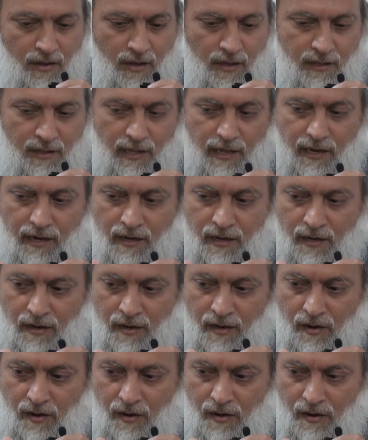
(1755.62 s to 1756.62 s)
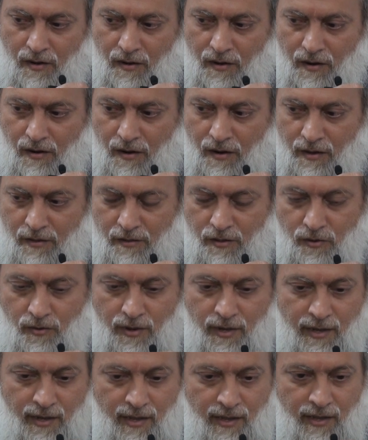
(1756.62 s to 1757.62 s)
And then on the
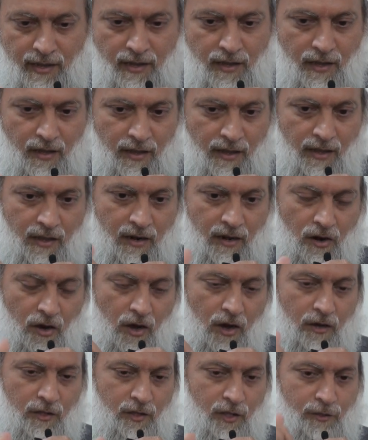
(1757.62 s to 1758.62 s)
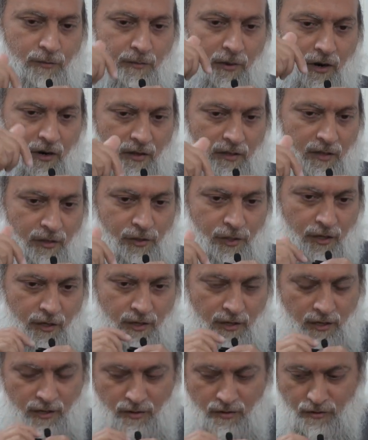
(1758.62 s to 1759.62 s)
way, and along this part of the
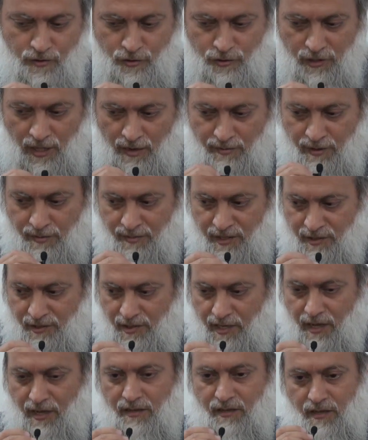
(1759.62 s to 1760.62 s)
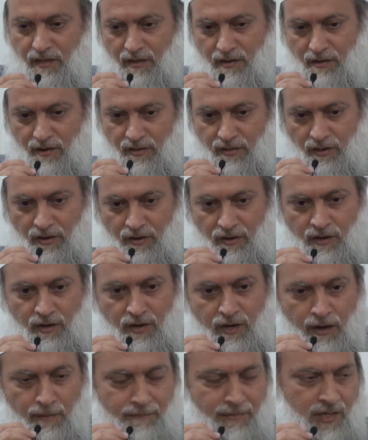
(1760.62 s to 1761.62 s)
journey, Osama bin Zayd radiallahu
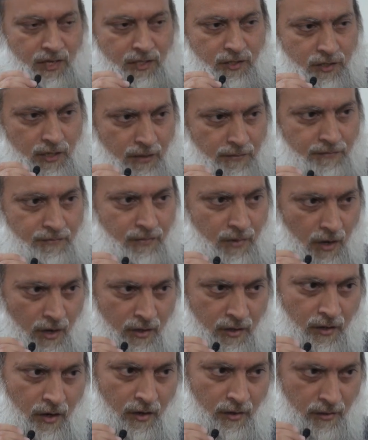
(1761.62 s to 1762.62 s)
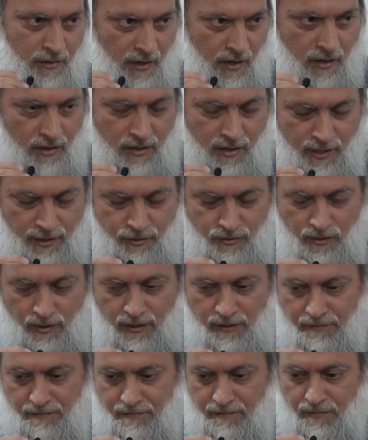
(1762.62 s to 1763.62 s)
anhu accompanies him on Qaswa.
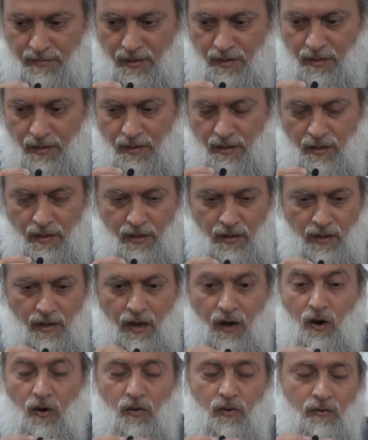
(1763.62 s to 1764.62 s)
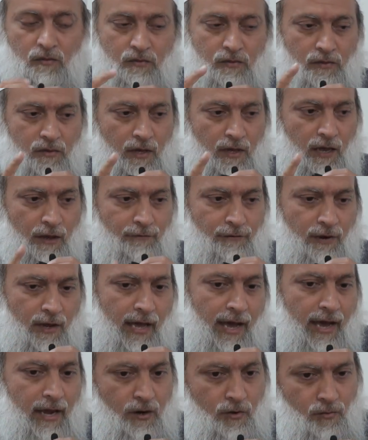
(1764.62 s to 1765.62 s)
Oh, thing I
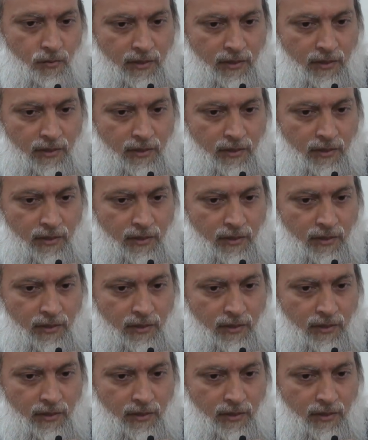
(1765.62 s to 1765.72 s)
forgot.